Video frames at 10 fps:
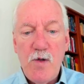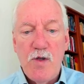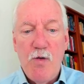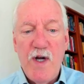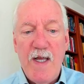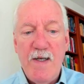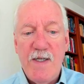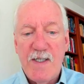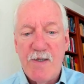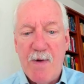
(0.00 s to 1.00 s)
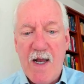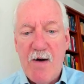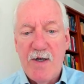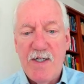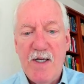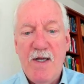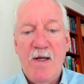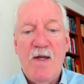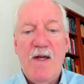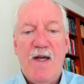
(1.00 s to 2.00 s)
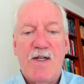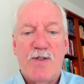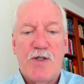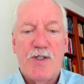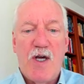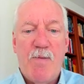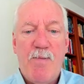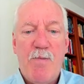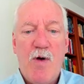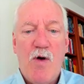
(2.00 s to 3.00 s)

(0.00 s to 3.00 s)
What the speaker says: the within dissimilarity is the sum